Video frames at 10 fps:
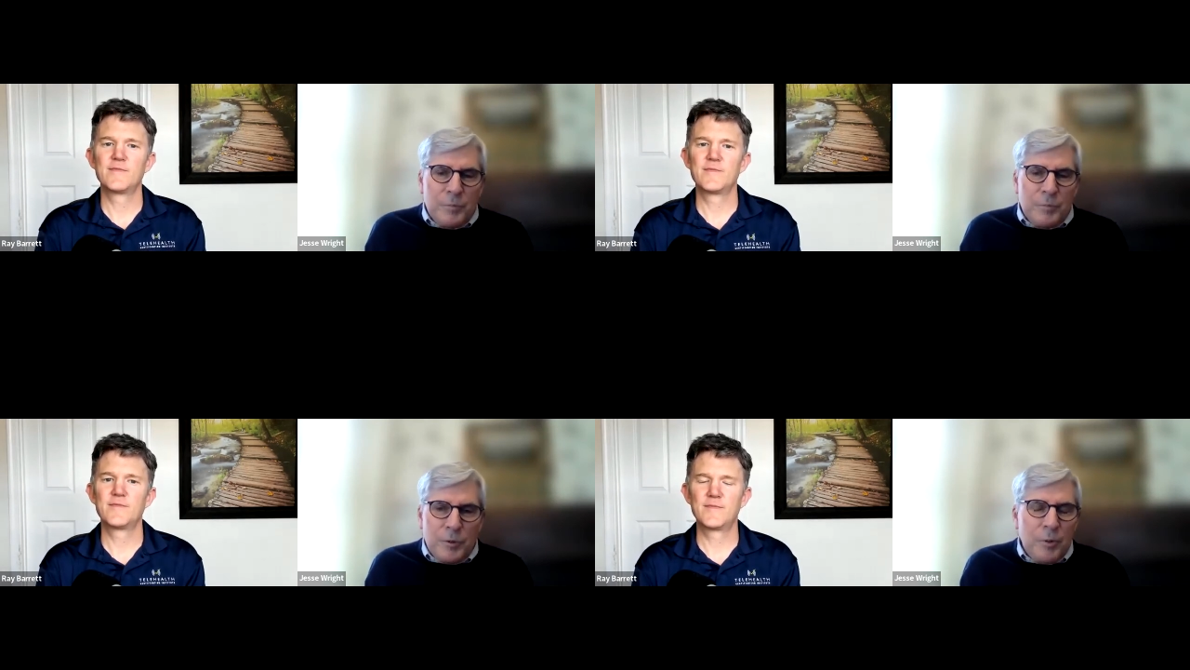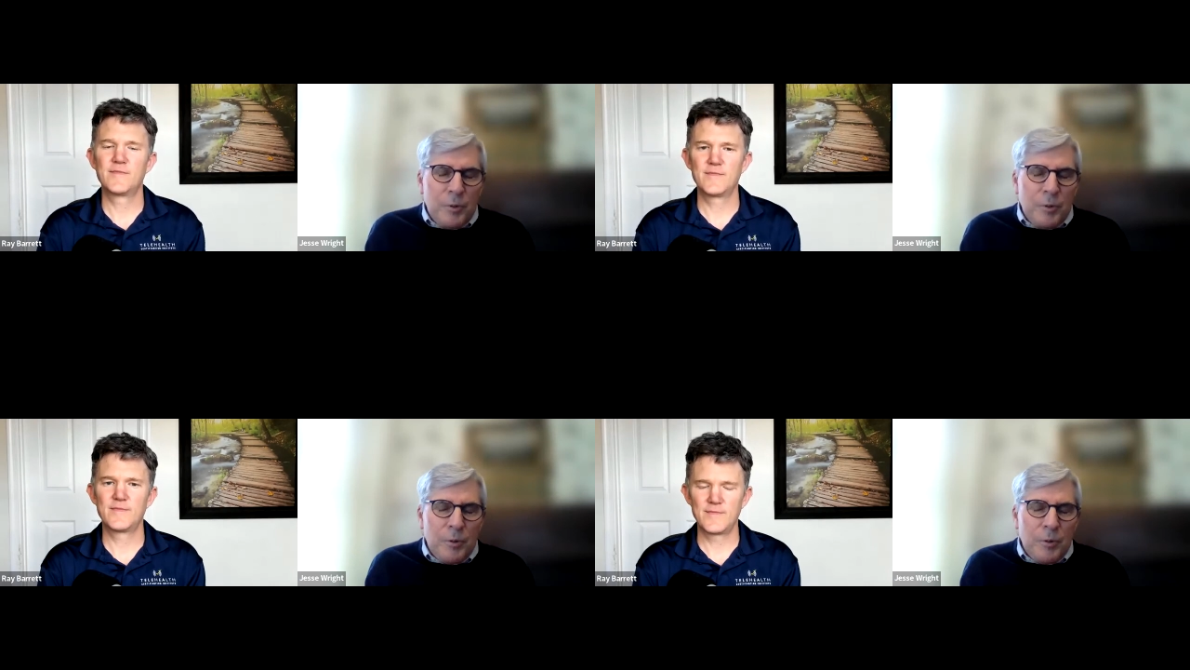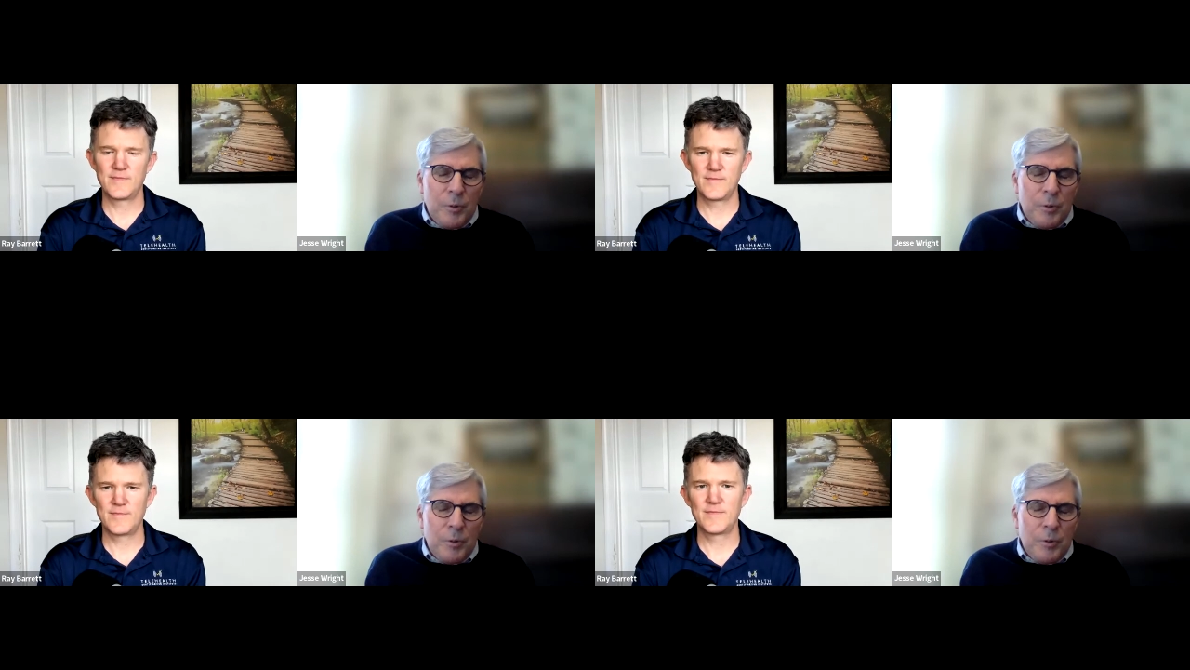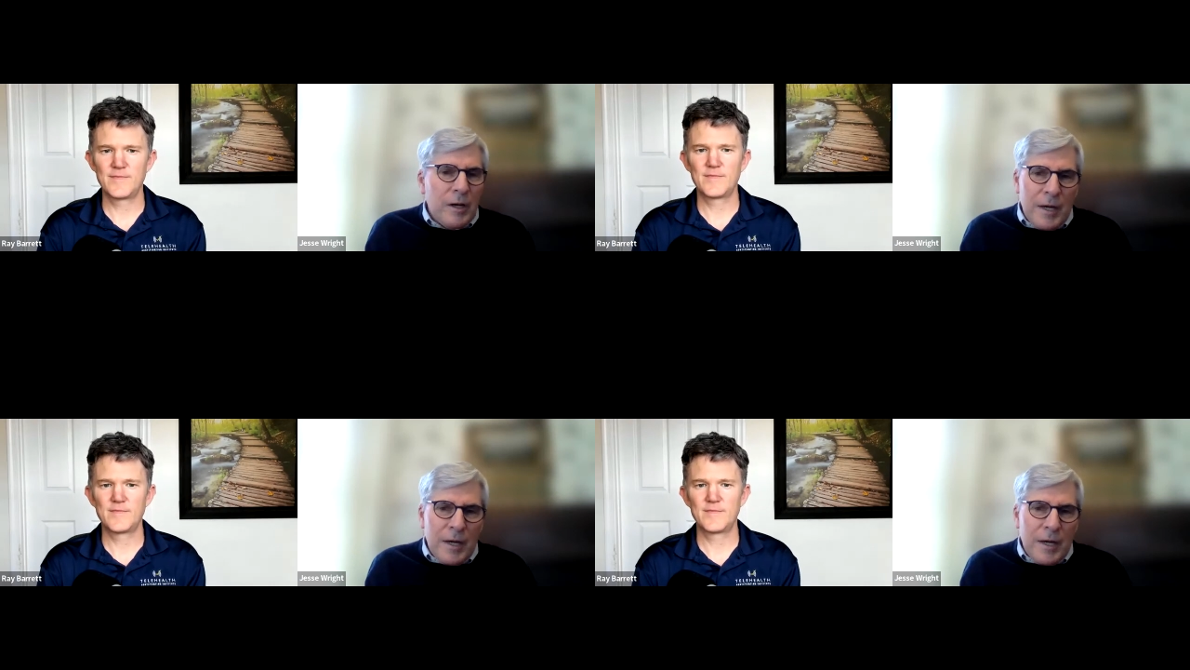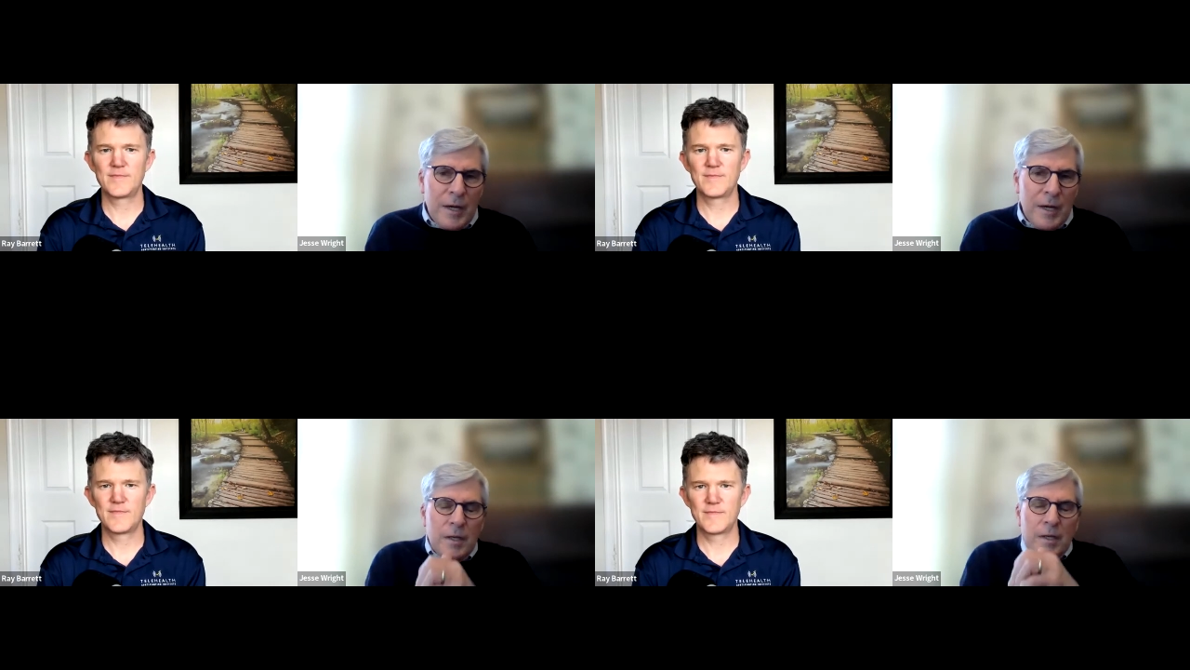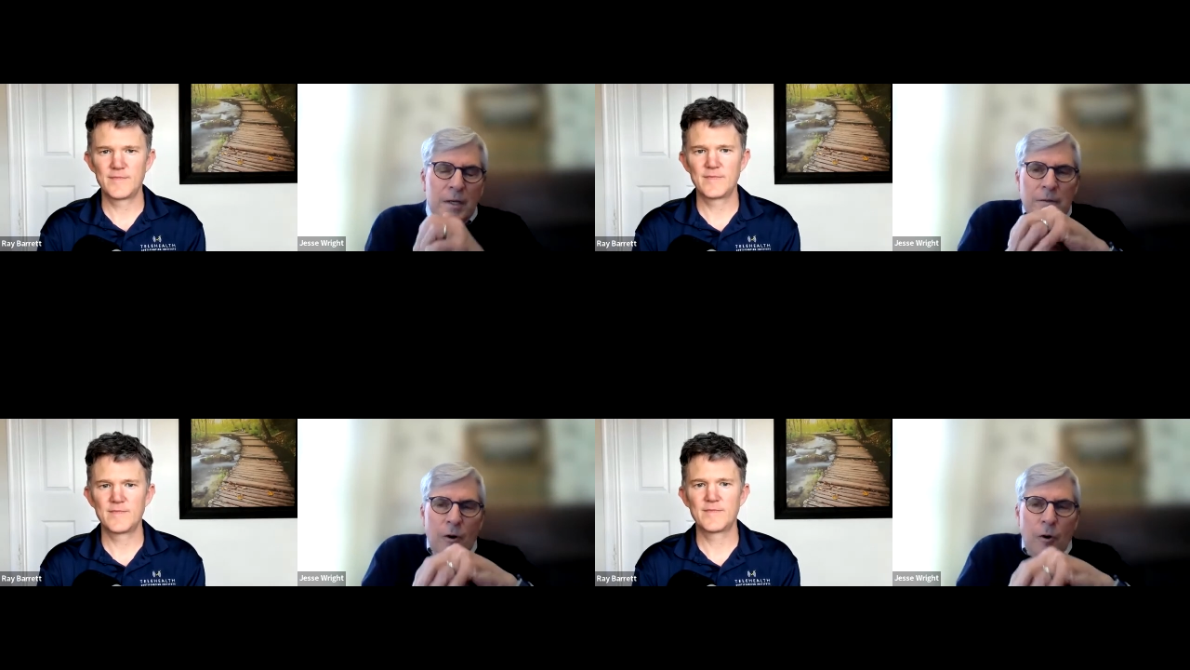Speaker 1: computer programs. Some actually are